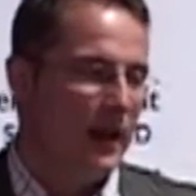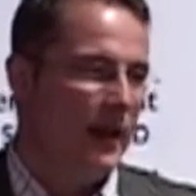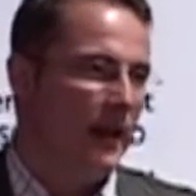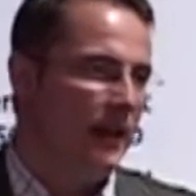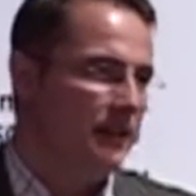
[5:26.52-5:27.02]

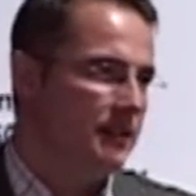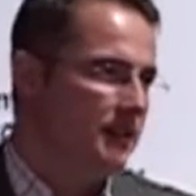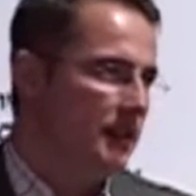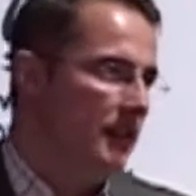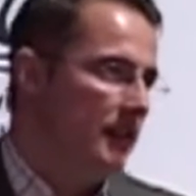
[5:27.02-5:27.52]
And
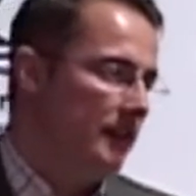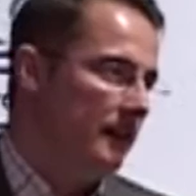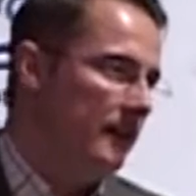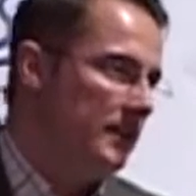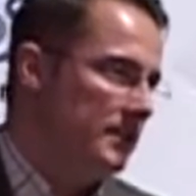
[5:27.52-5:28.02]

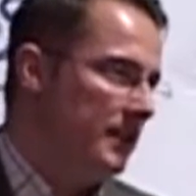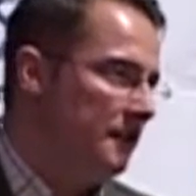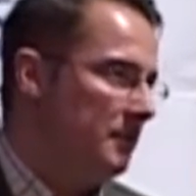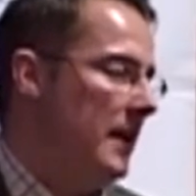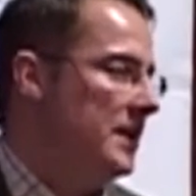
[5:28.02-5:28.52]
this
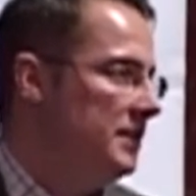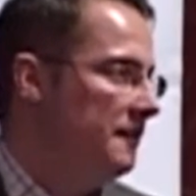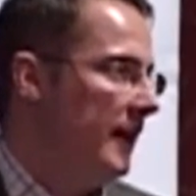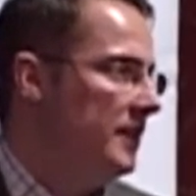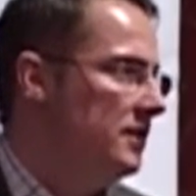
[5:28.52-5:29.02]
information
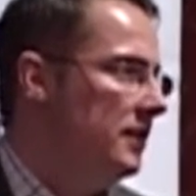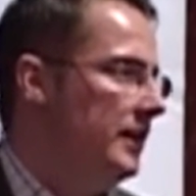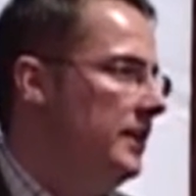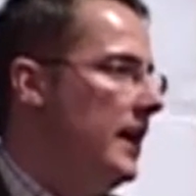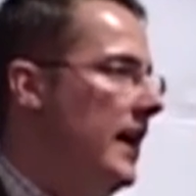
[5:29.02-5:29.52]

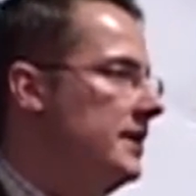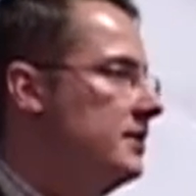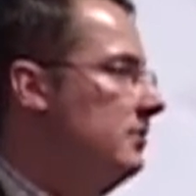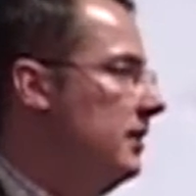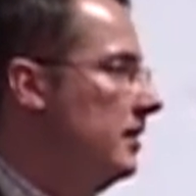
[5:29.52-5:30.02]
eventually has
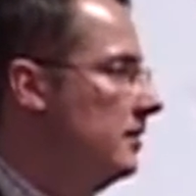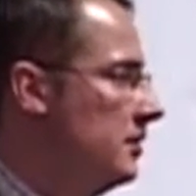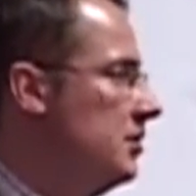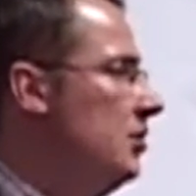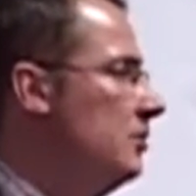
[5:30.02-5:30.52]
to be
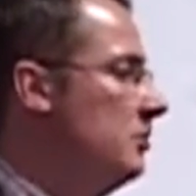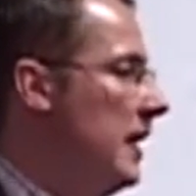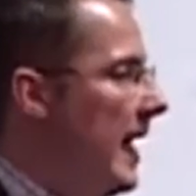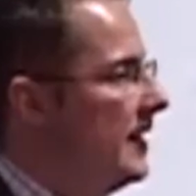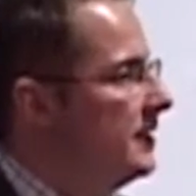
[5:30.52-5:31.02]
consumed, to be
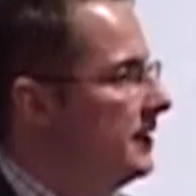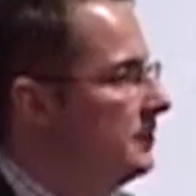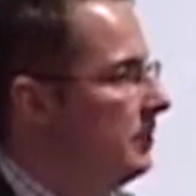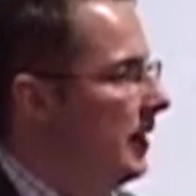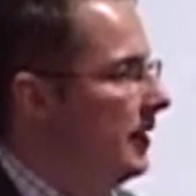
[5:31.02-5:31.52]

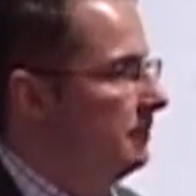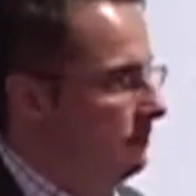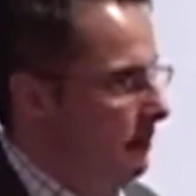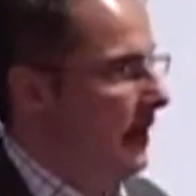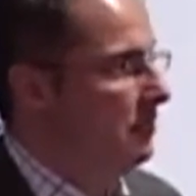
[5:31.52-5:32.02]
accessed by
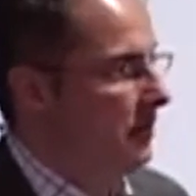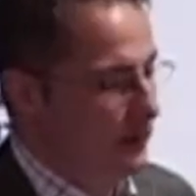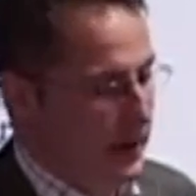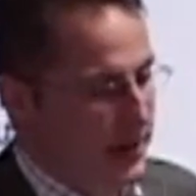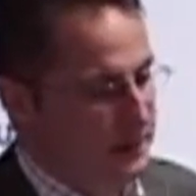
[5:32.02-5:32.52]
people,
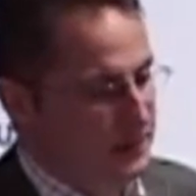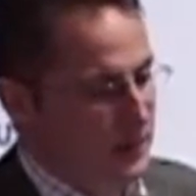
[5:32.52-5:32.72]
right?